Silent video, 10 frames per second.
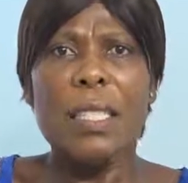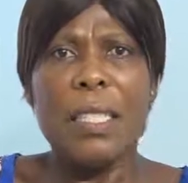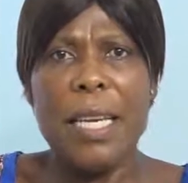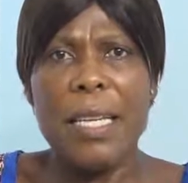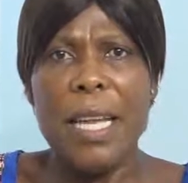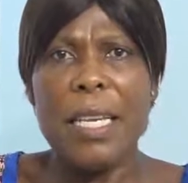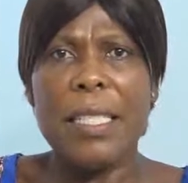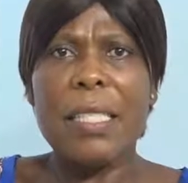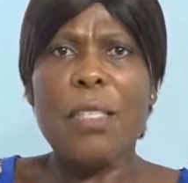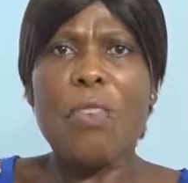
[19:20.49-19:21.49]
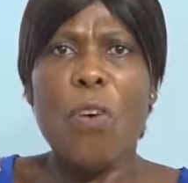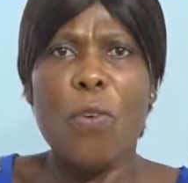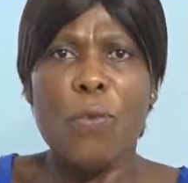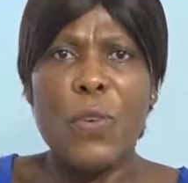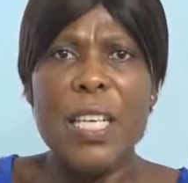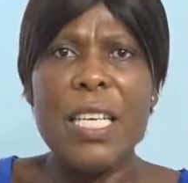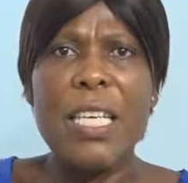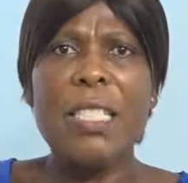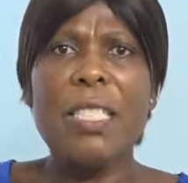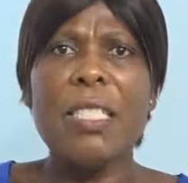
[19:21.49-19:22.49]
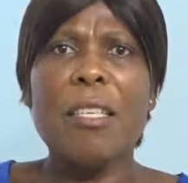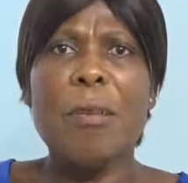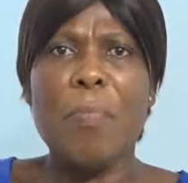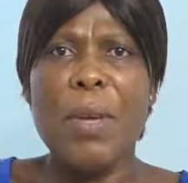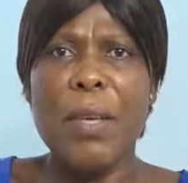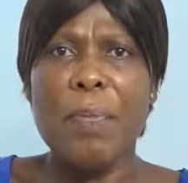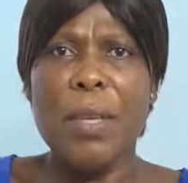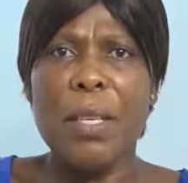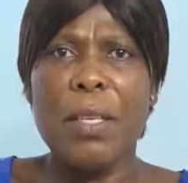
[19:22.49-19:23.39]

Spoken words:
the nursing or feeding baby.